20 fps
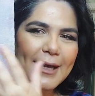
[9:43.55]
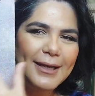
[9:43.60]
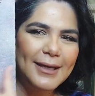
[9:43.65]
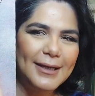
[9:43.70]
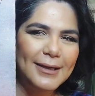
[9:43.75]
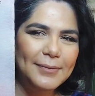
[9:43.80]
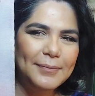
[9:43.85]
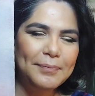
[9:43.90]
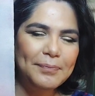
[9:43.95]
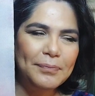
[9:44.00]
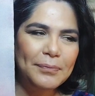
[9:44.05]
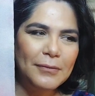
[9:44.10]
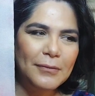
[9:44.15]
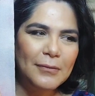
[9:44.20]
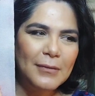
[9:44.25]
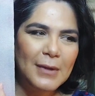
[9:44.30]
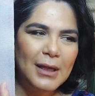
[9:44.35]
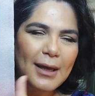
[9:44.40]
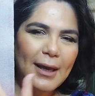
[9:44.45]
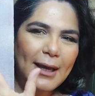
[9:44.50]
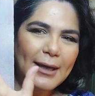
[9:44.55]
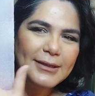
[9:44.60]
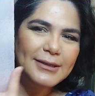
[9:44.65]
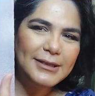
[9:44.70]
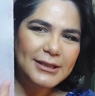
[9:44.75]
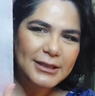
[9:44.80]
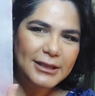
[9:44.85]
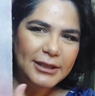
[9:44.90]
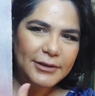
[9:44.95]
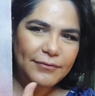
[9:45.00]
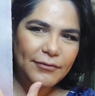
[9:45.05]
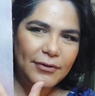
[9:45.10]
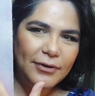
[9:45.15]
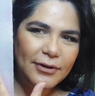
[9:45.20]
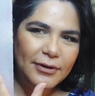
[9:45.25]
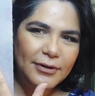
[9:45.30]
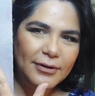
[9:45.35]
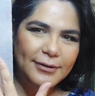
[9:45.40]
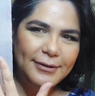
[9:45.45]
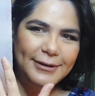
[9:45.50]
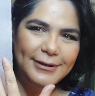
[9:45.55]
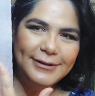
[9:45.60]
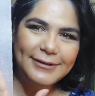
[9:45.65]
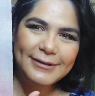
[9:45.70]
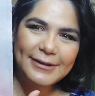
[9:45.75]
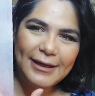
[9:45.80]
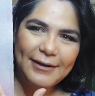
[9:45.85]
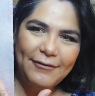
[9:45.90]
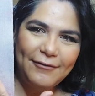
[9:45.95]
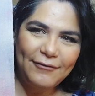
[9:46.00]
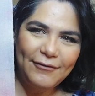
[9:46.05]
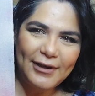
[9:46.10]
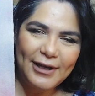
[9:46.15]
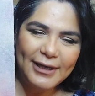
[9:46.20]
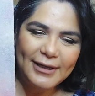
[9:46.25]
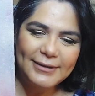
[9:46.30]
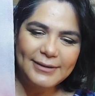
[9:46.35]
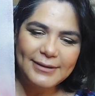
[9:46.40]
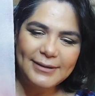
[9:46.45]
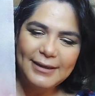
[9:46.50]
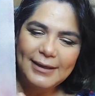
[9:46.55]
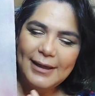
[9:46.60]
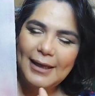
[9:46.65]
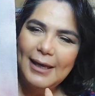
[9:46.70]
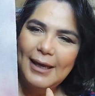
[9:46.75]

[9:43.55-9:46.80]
I can achieve this effect,